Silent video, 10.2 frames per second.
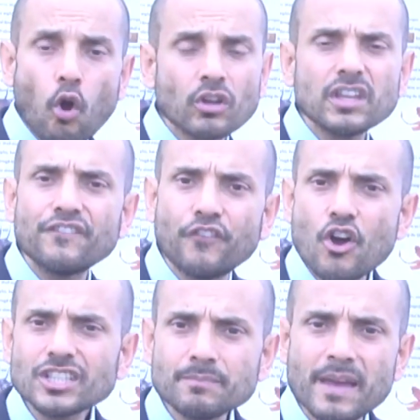wrong. The
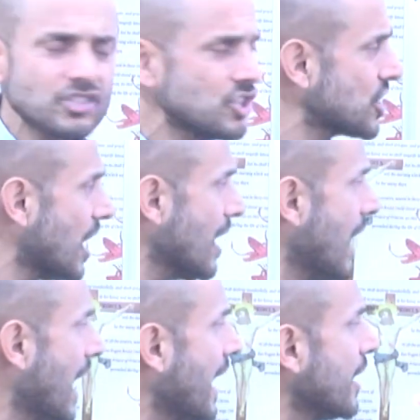first messenger
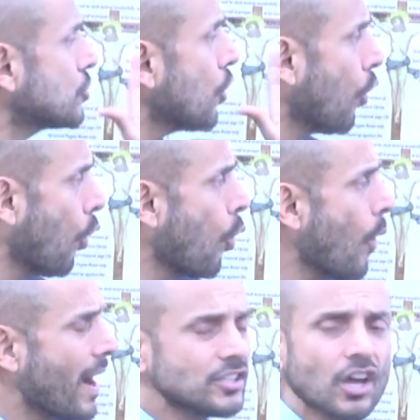is
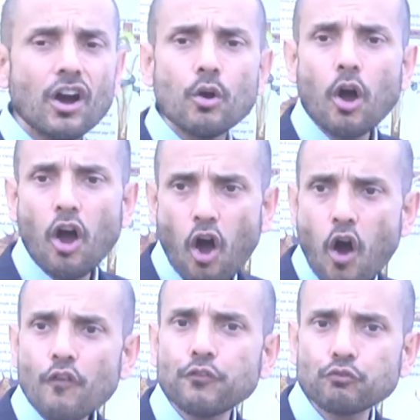always
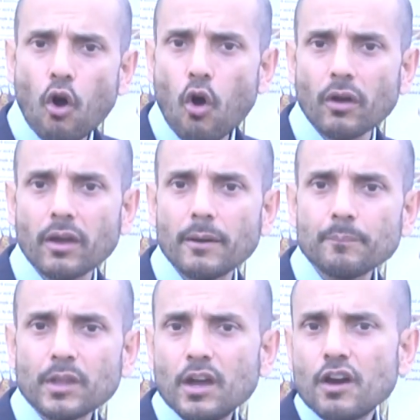half wrong
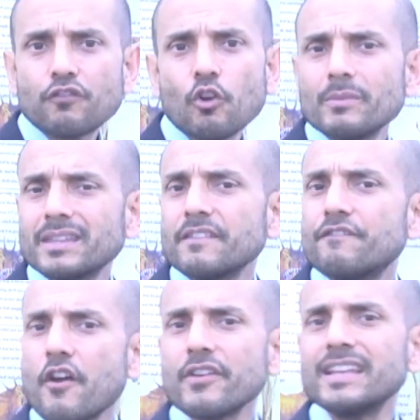from the
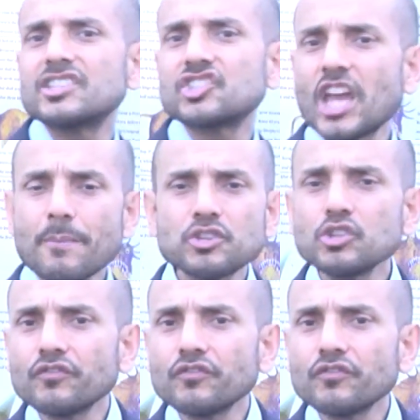very inception